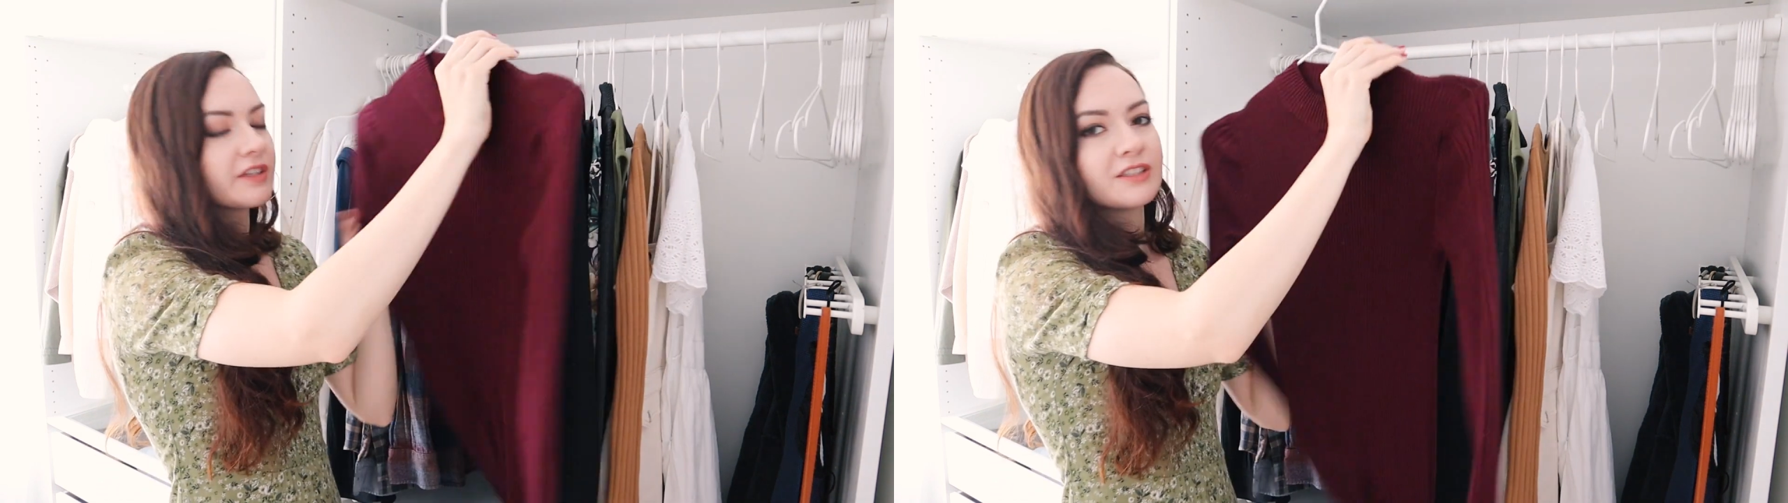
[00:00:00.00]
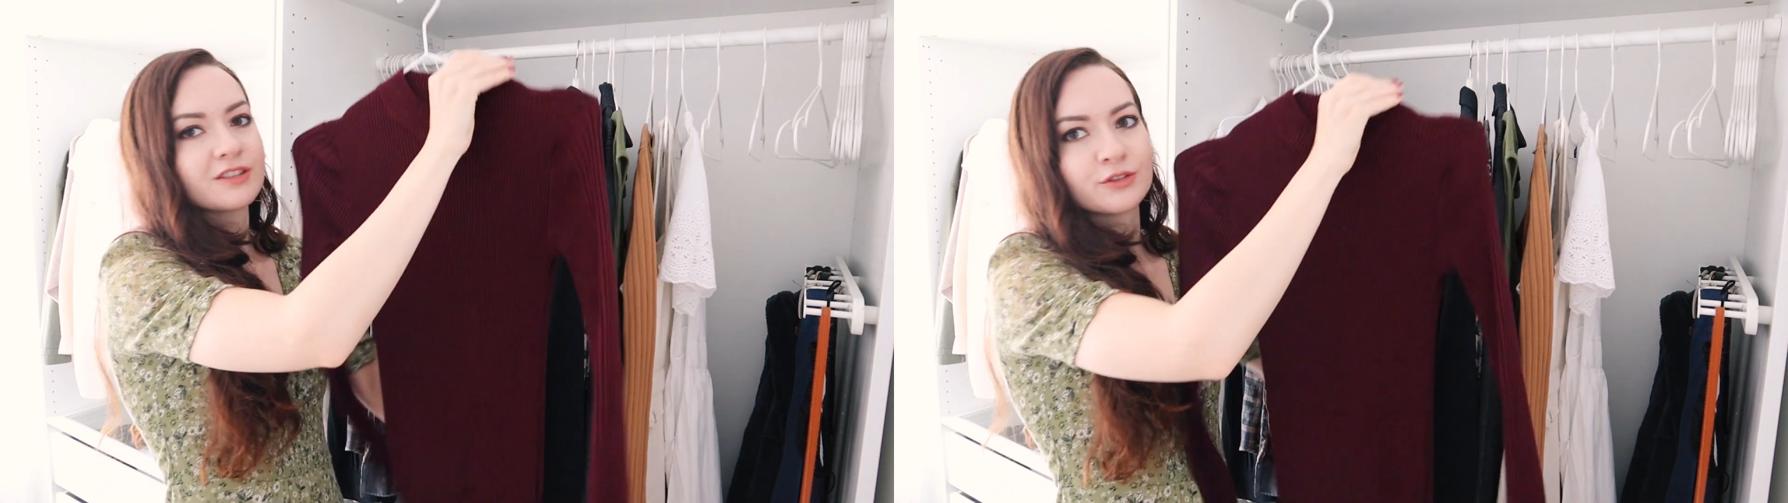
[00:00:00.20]

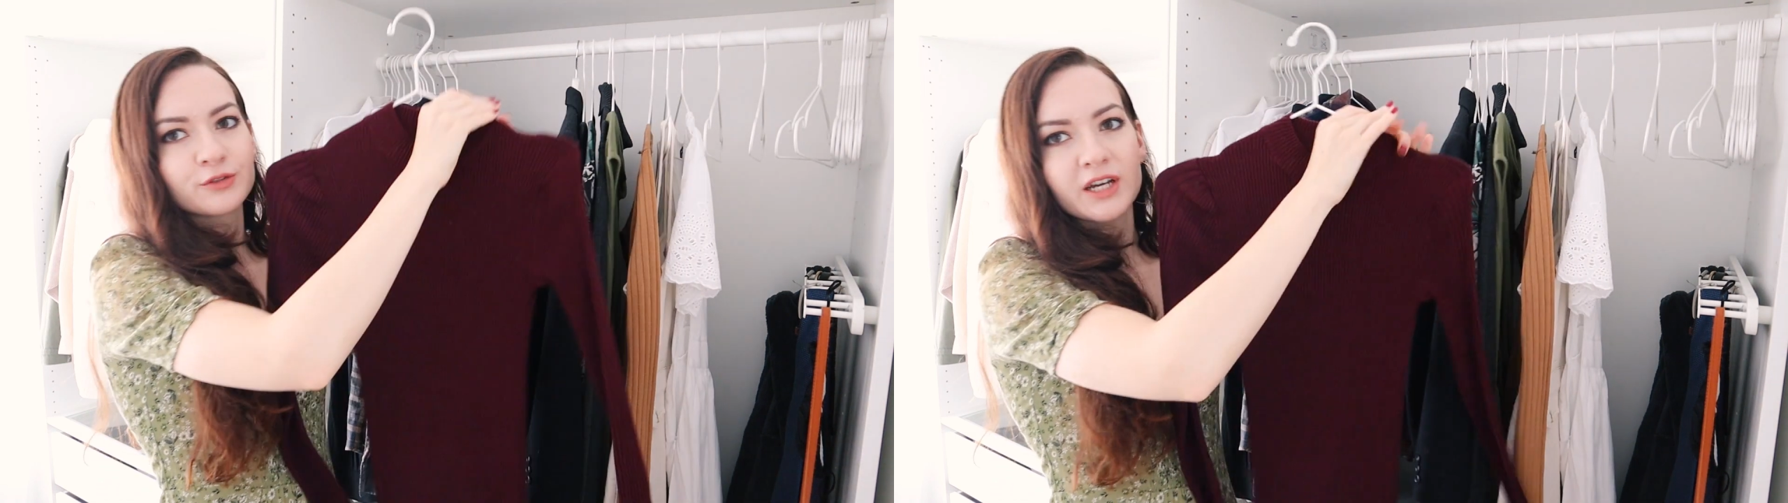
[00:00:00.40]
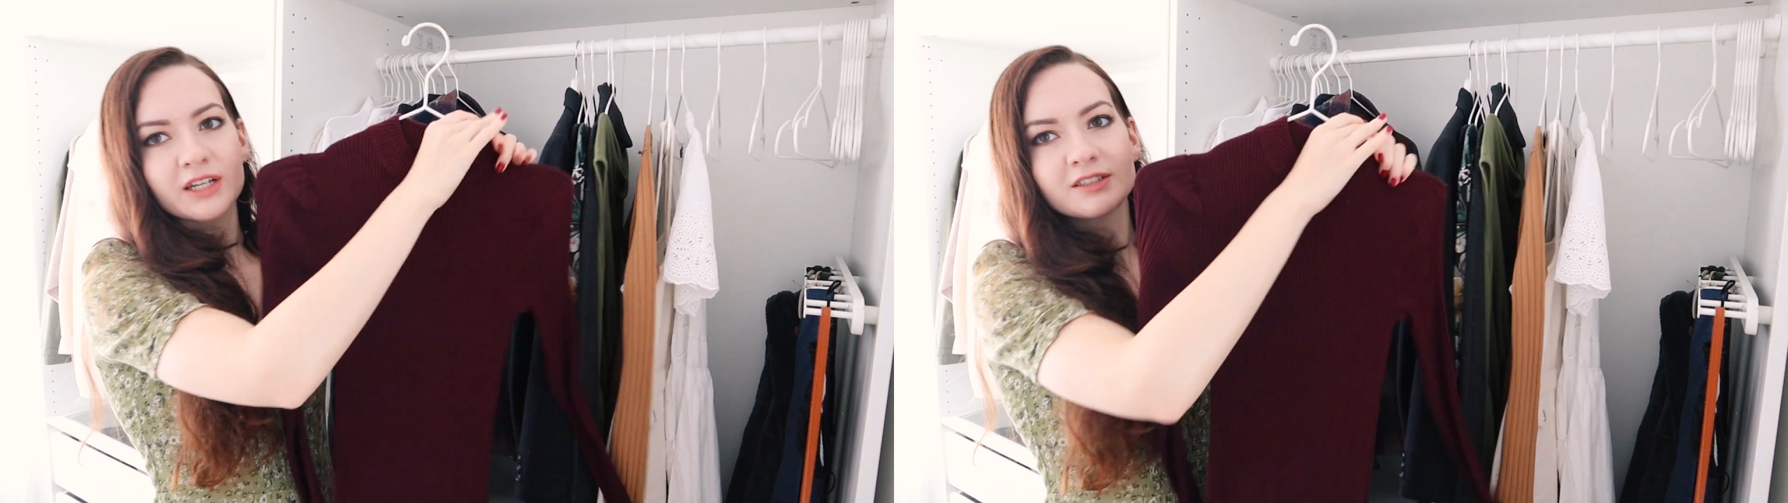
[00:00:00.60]
this
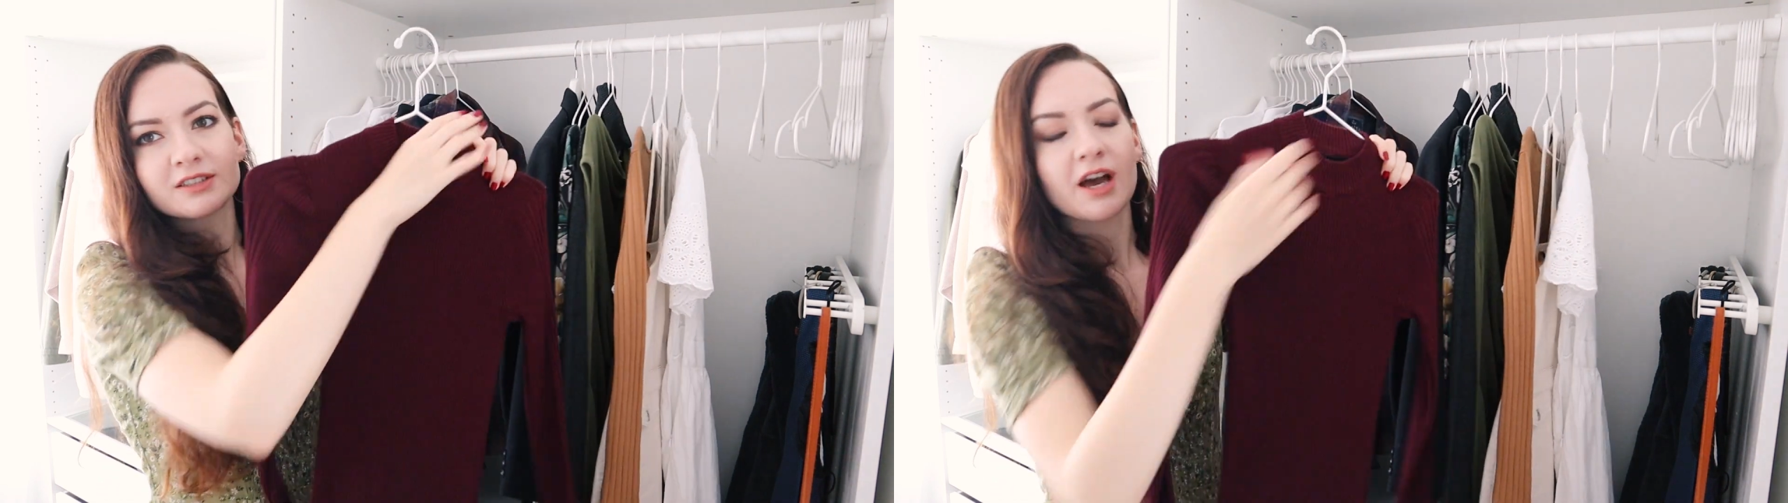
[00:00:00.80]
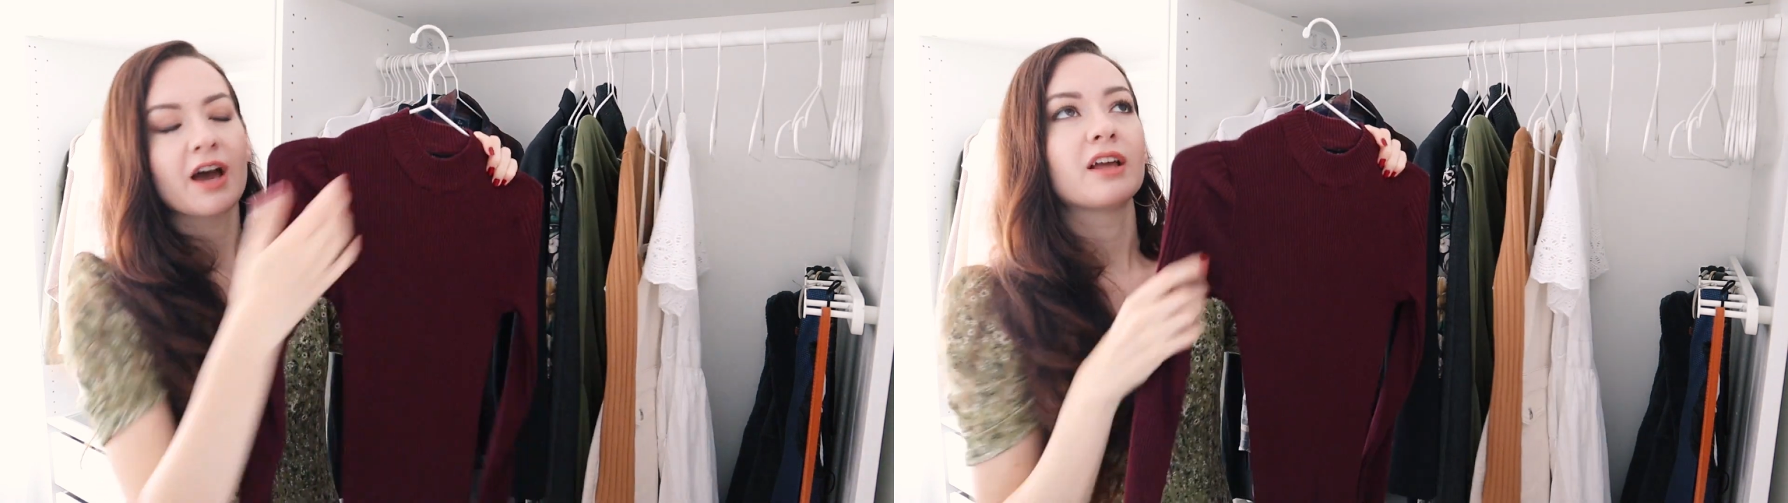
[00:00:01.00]

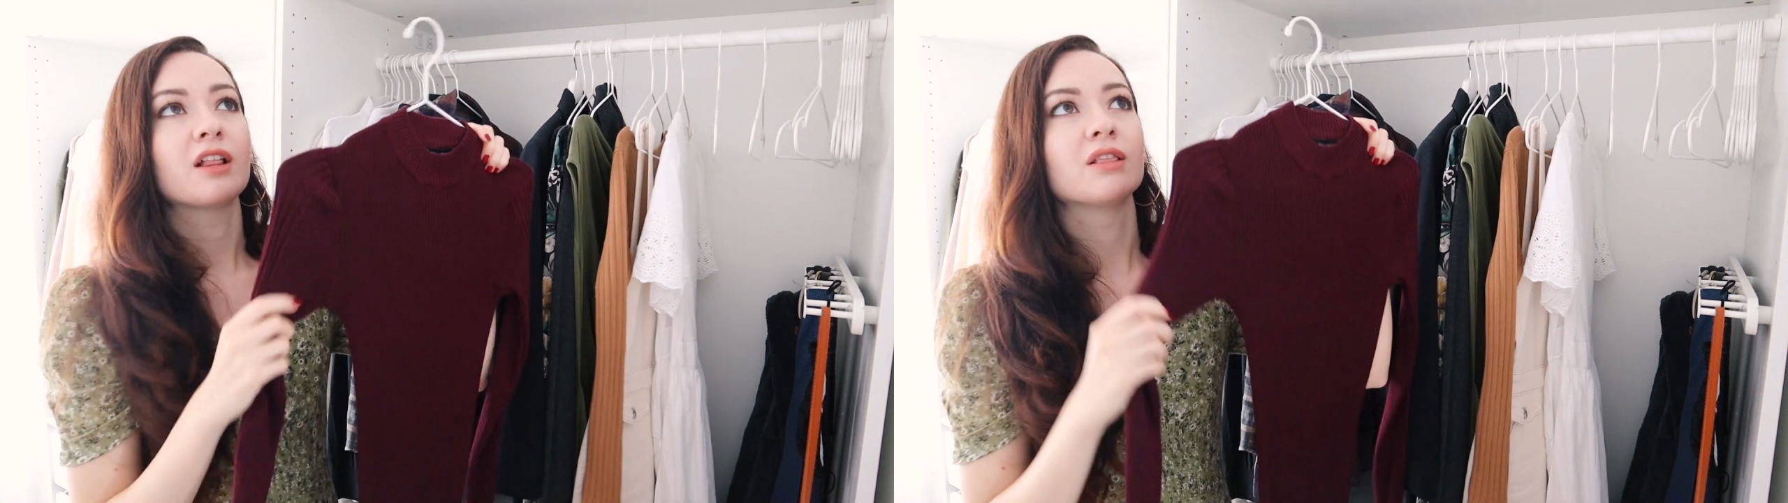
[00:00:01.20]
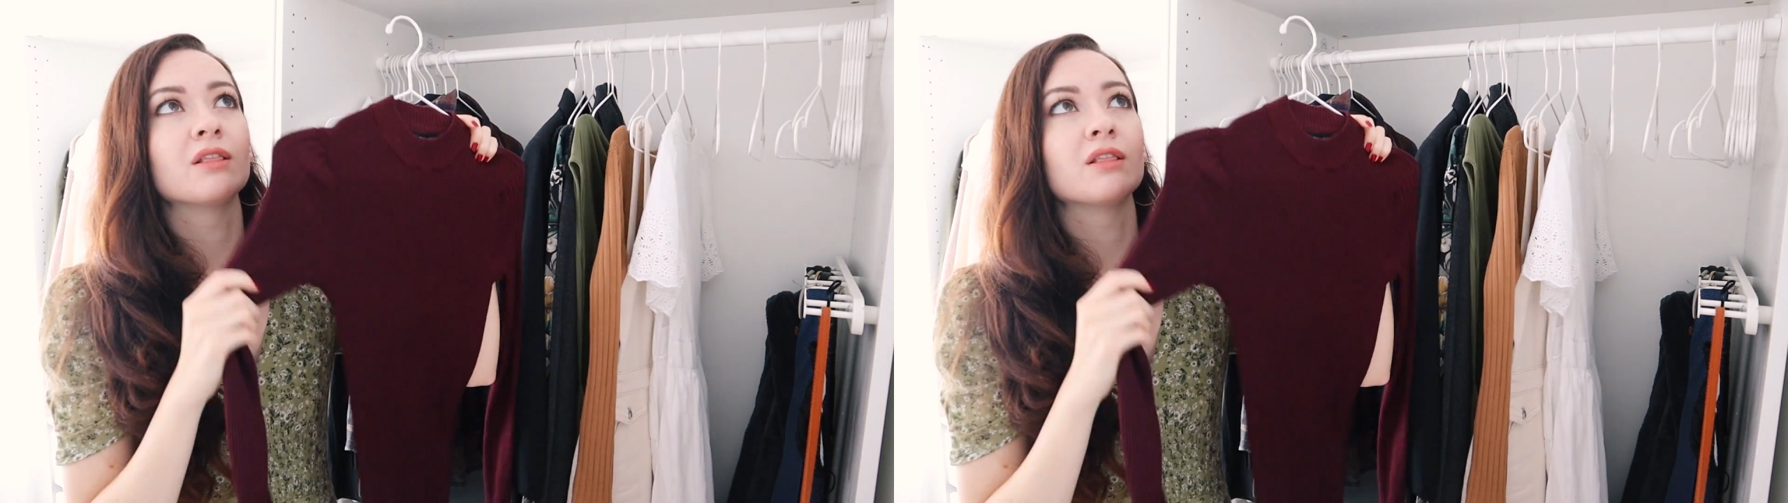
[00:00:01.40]
dress, I